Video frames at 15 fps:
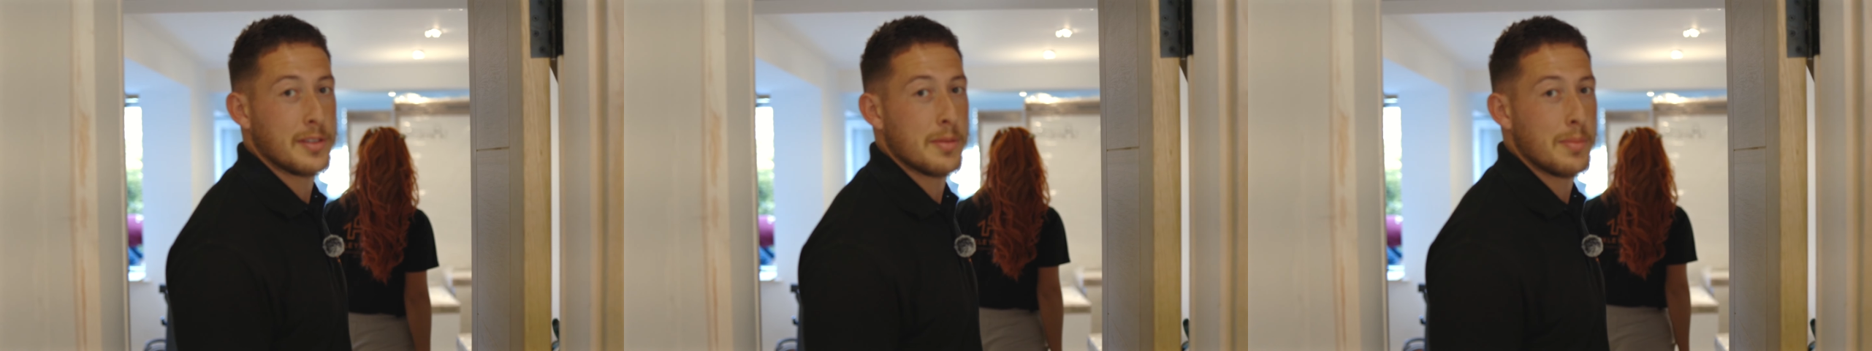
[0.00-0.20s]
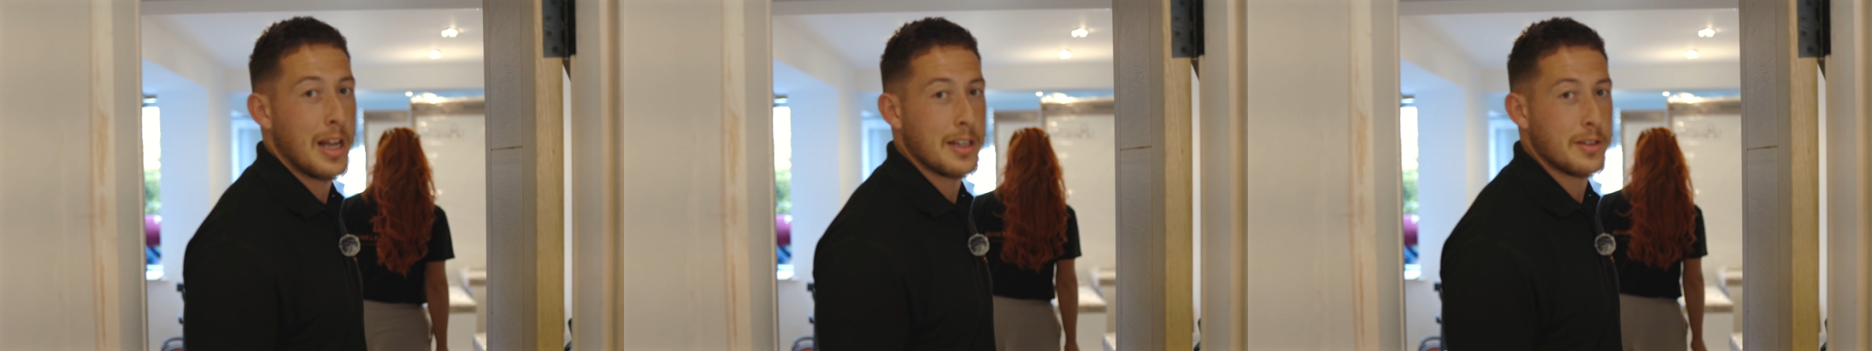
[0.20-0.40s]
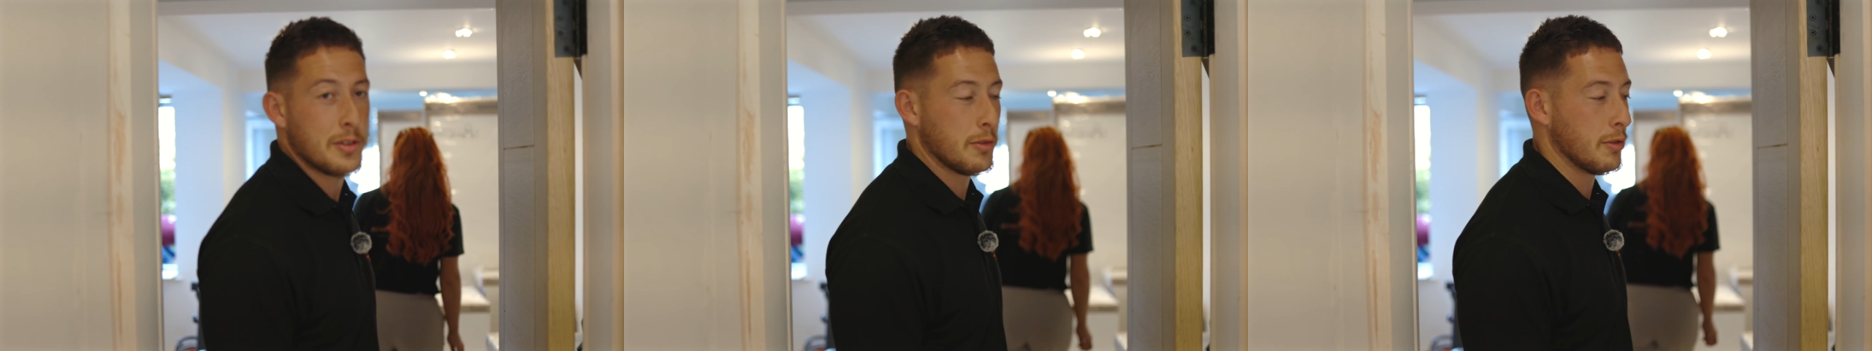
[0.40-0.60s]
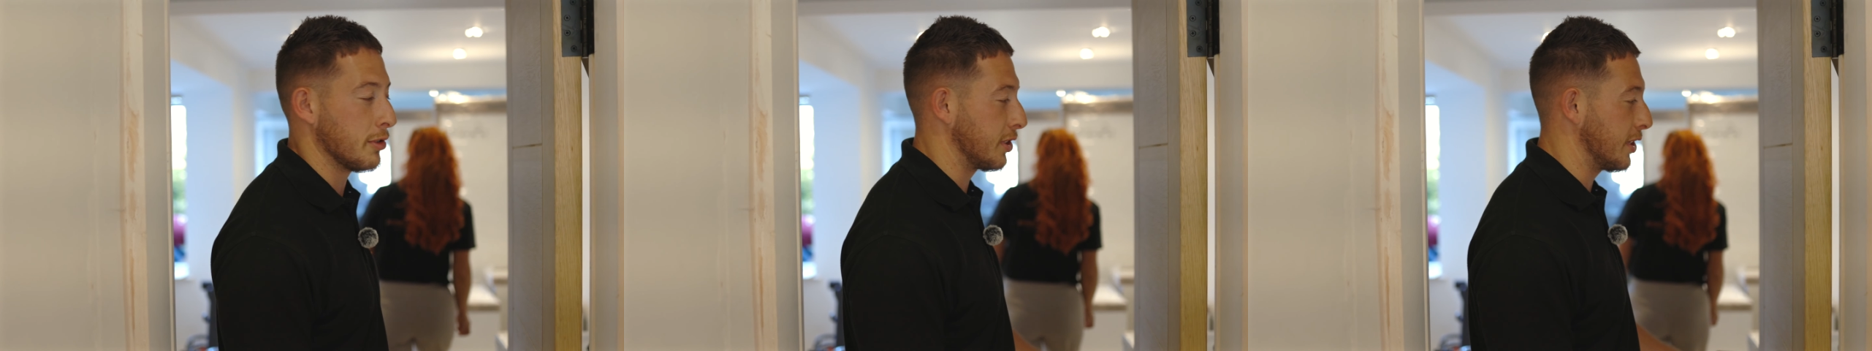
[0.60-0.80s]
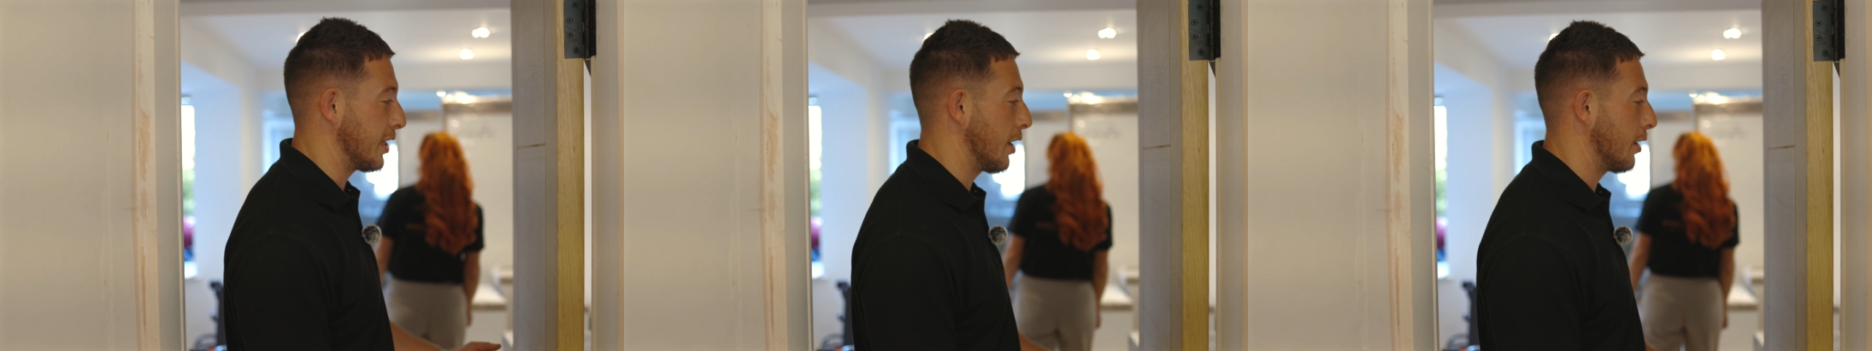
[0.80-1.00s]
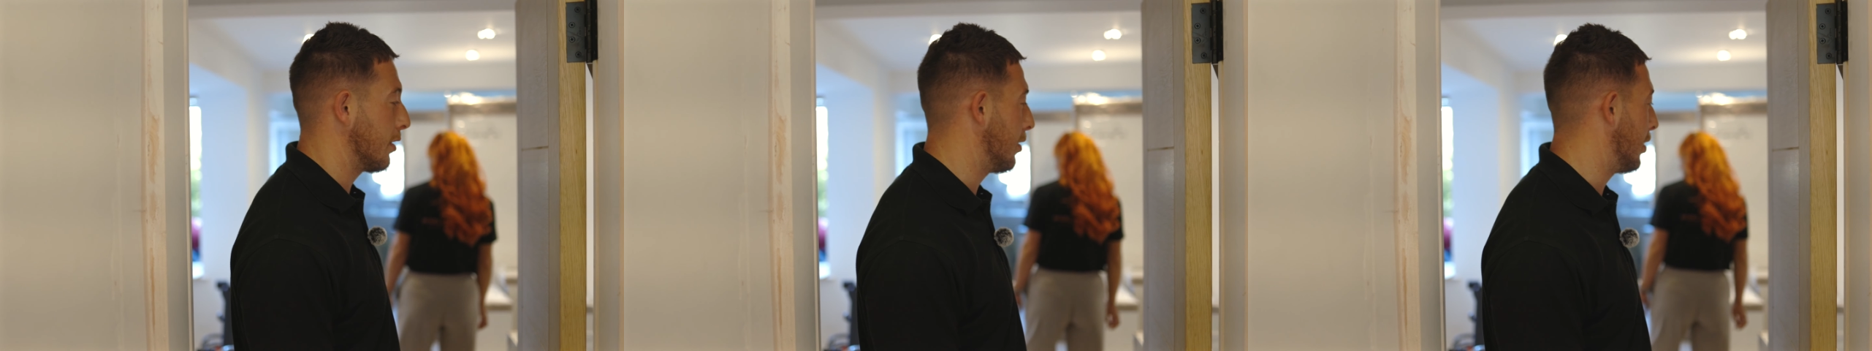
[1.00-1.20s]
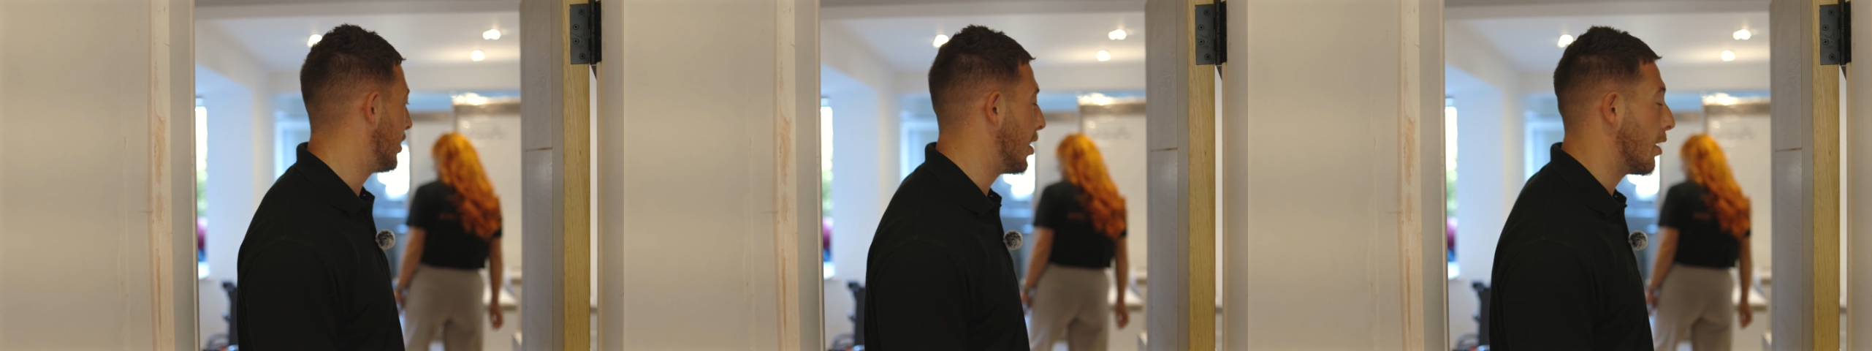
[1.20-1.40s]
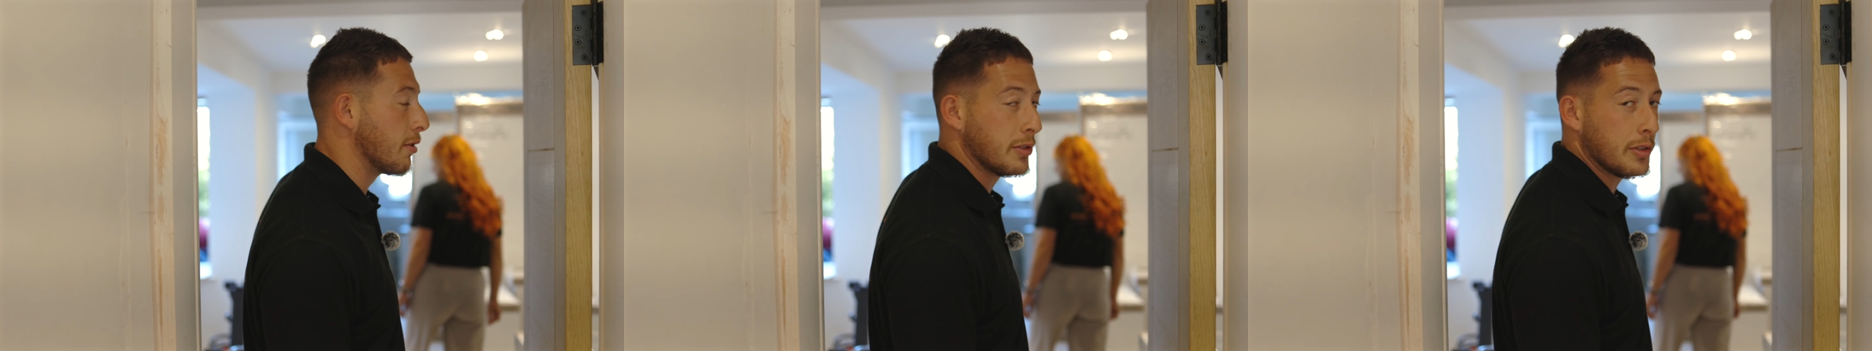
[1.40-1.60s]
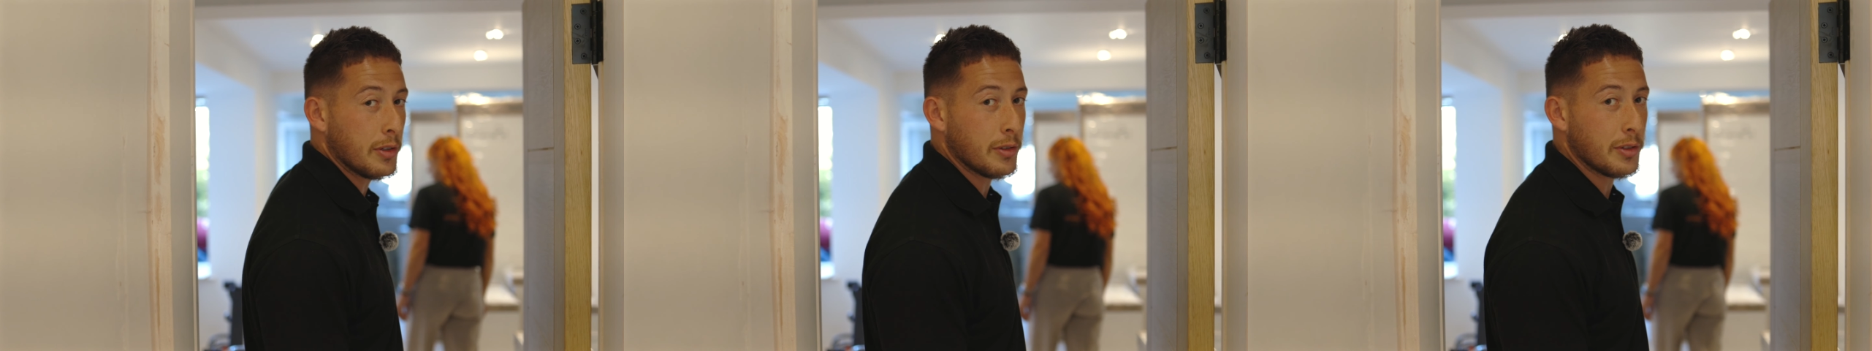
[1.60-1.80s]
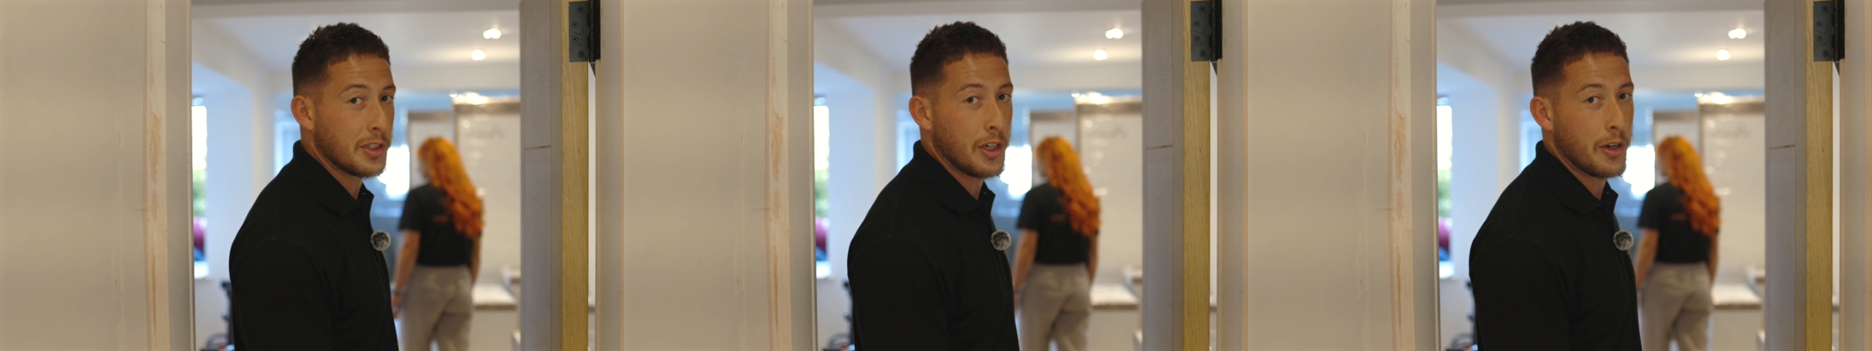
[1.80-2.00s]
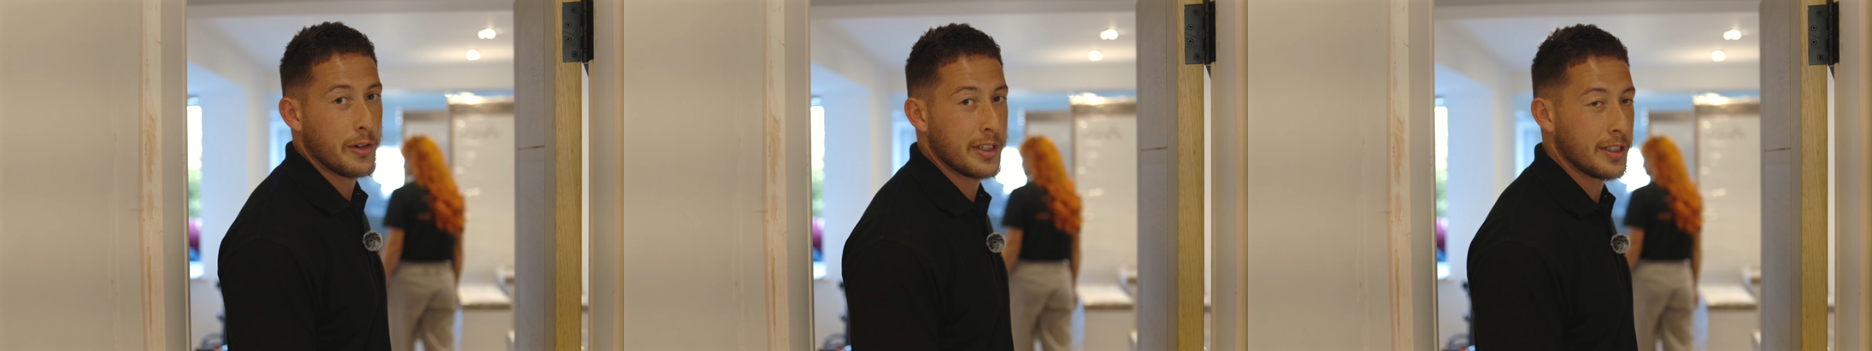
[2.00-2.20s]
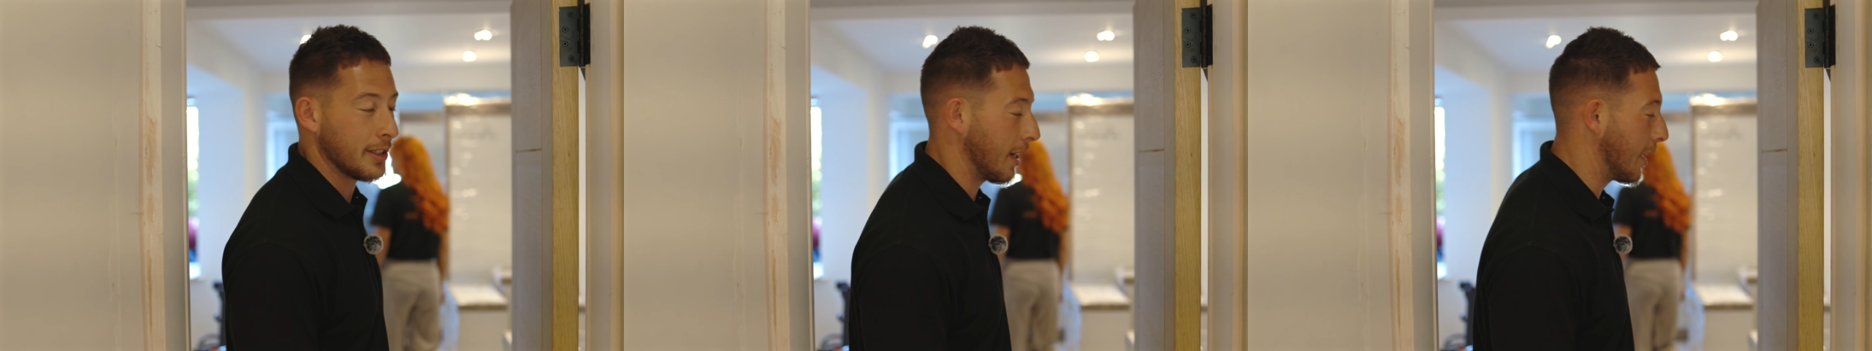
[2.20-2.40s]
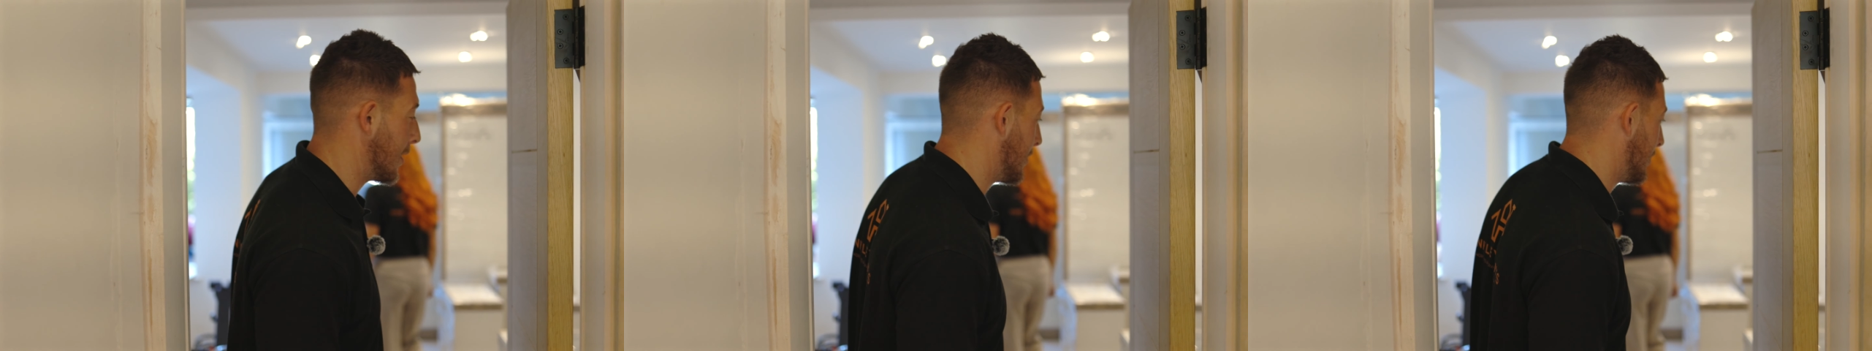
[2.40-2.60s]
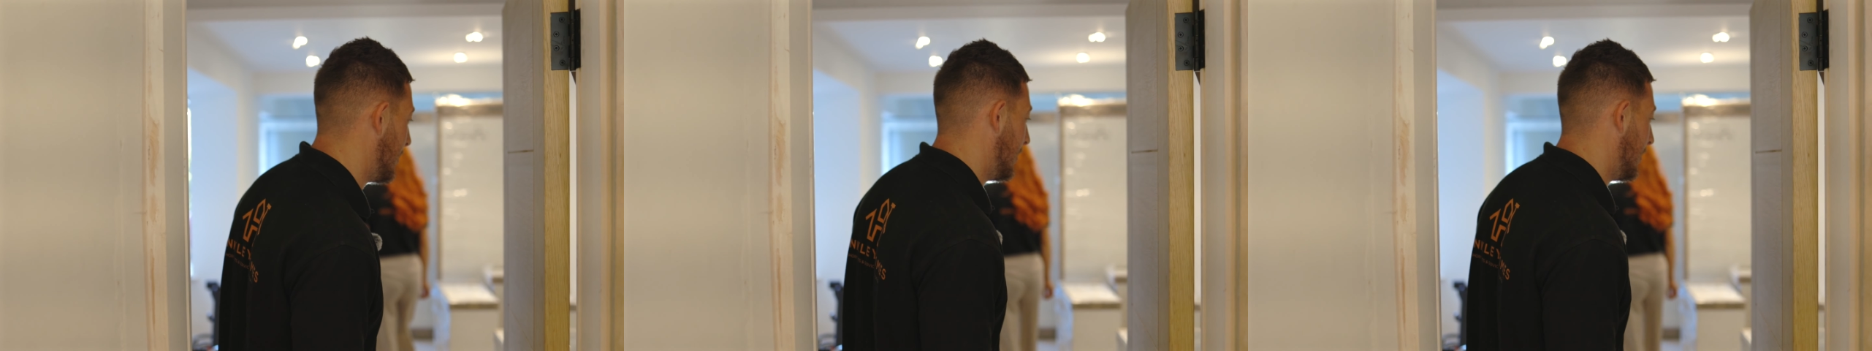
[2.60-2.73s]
with the black doors and the oak doors, sorry, so